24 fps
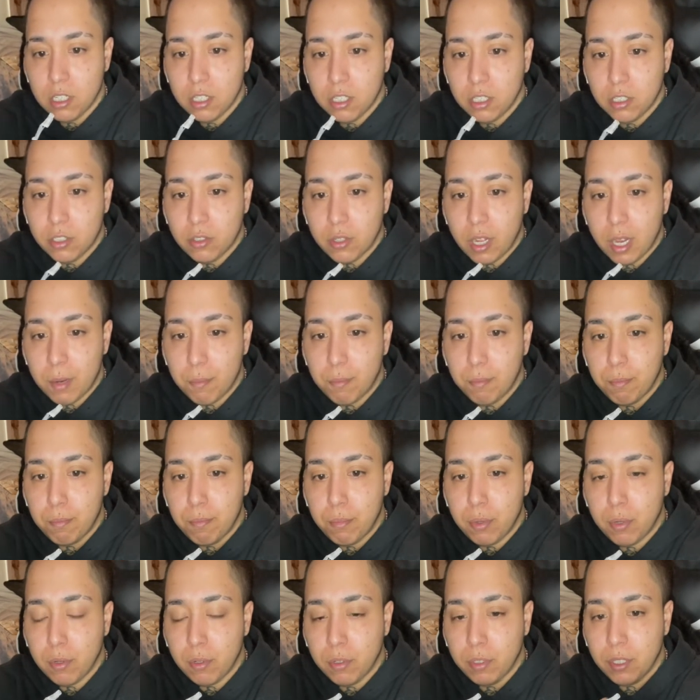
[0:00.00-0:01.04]
So I
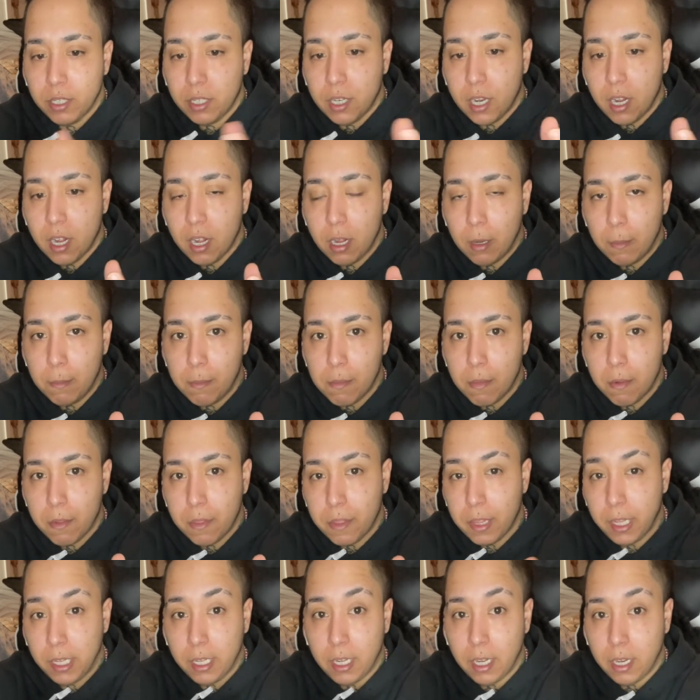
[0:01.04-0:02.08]
pulled it up
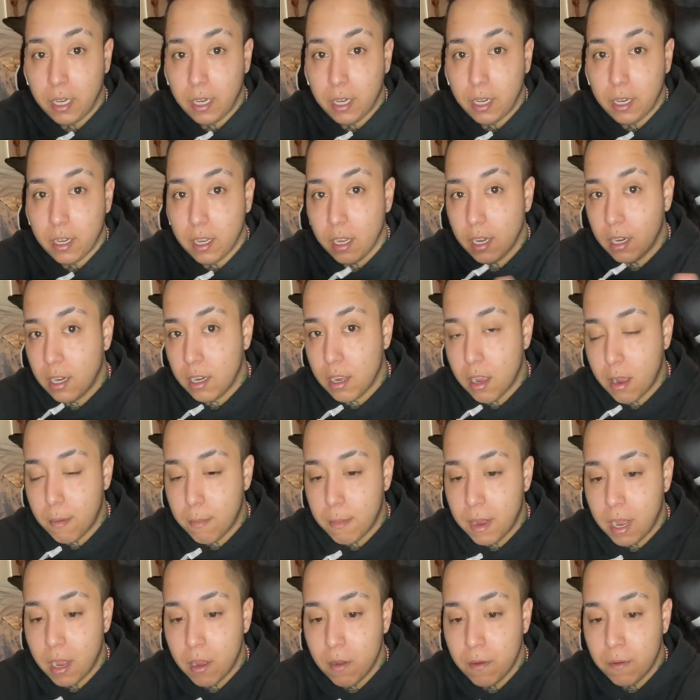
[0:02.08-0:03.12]
thinking it could come
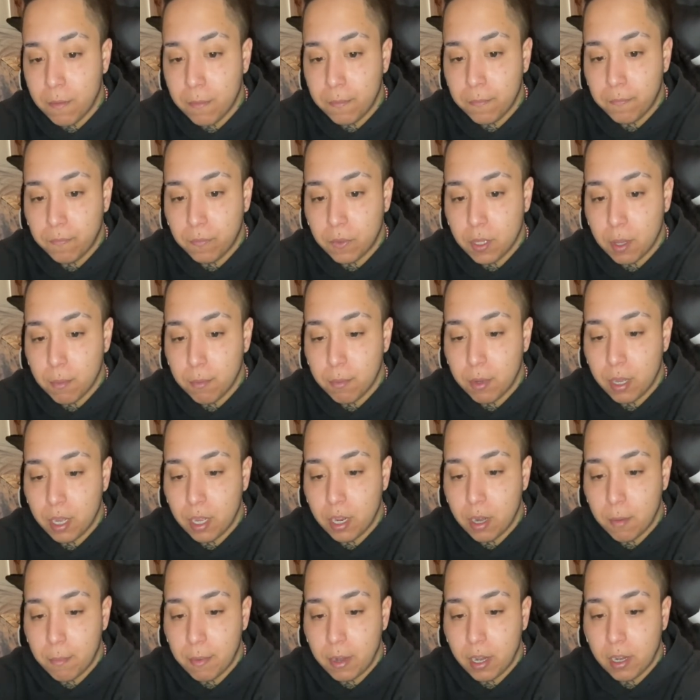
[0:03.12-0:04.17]
out,
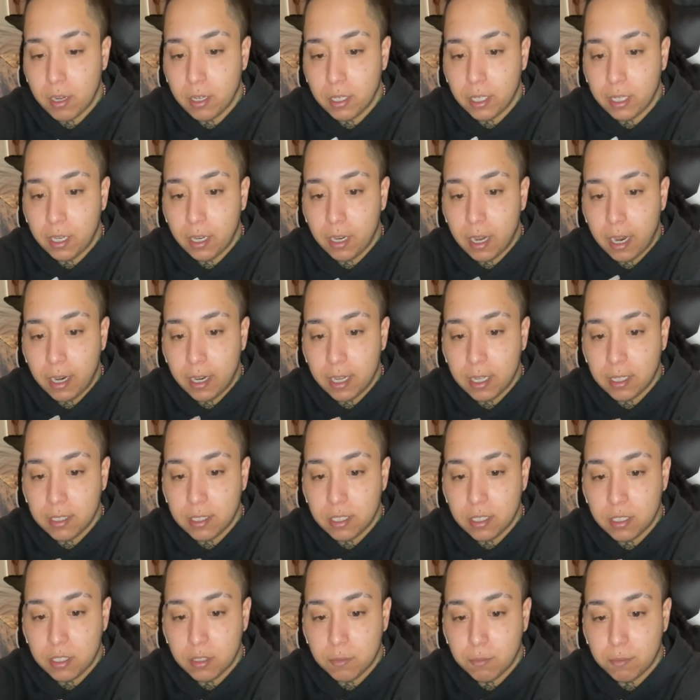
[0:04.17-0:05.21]
but apparently I guess
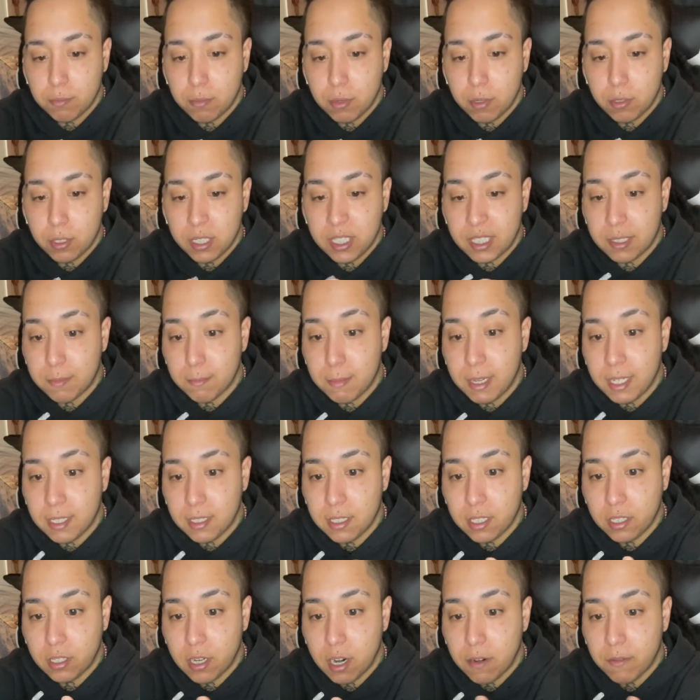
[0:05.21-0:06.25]
it's meant
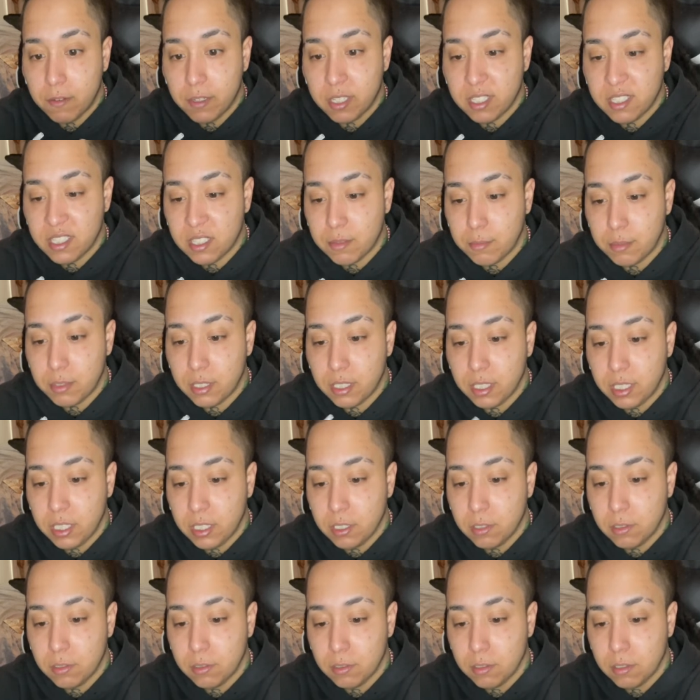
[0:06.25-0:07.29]
to cover the tip of the
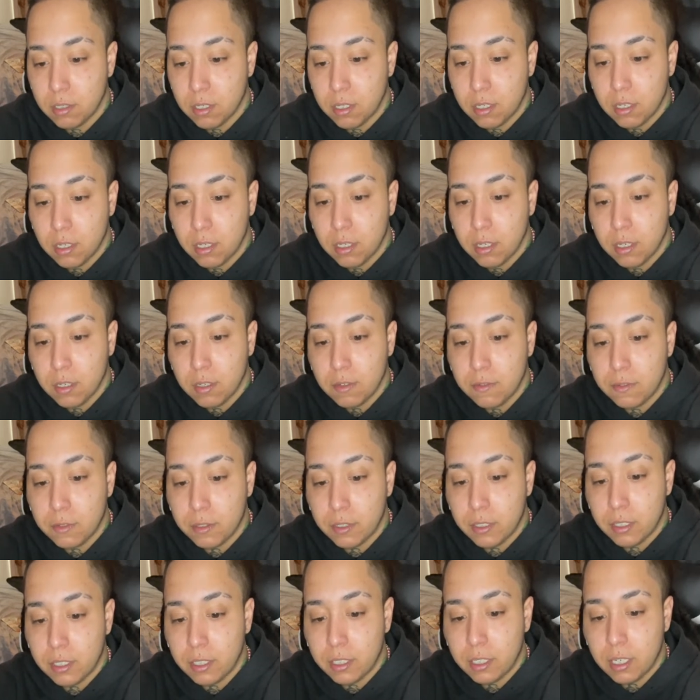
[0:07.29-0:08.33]
needle
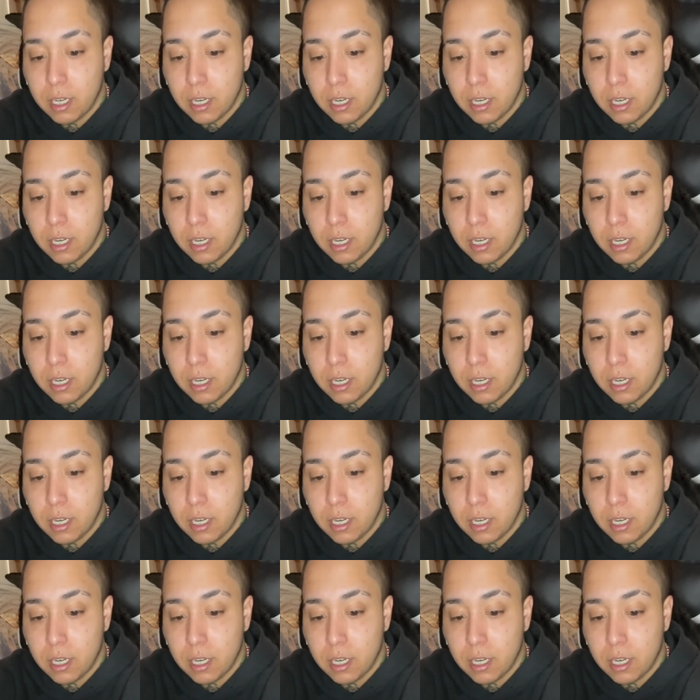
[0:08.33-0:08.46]
for